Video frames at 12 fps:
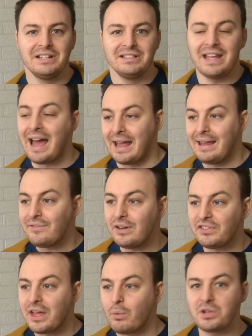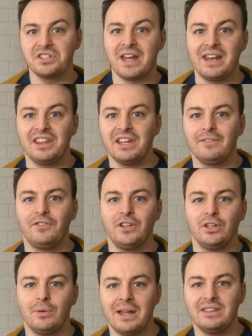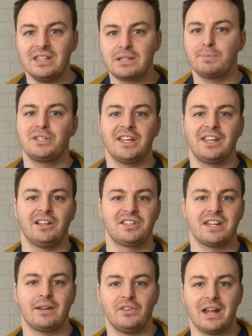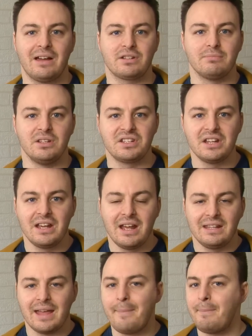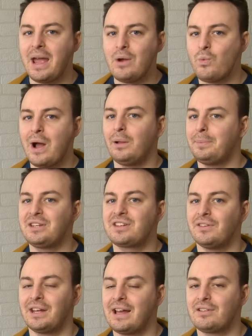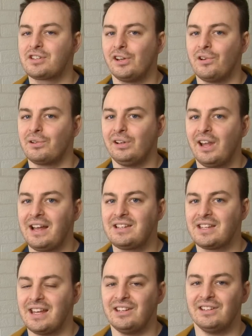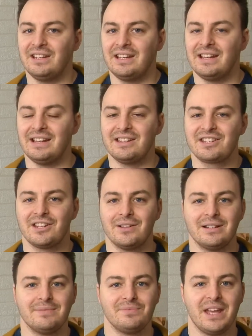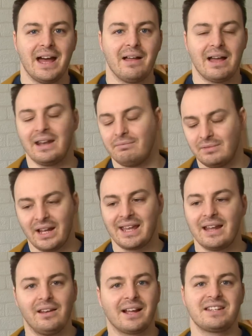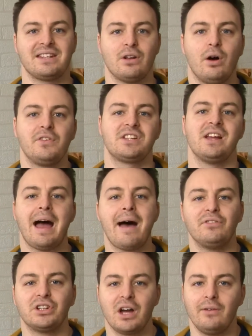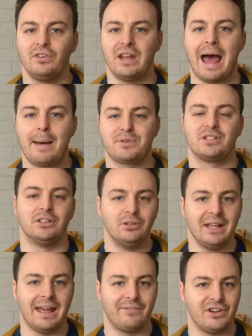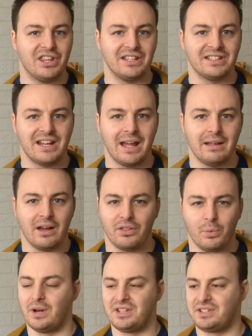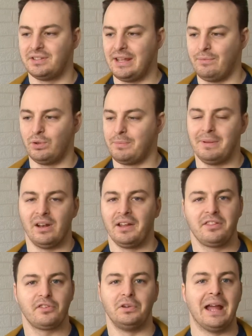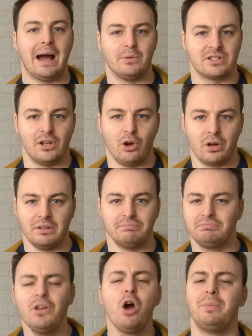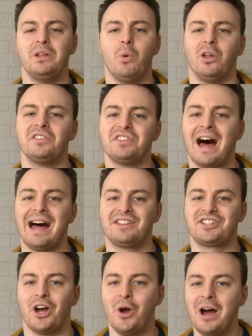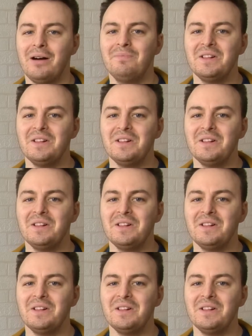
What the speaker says: yeah, even if there wasn't anything for you in this particular set of announcements, there may well be something else along later in the year. So yeah, and again, like I said, obviously I haven't covered absolutely everything today, otherwise it would have been like 3 hours long and nobody wants that. So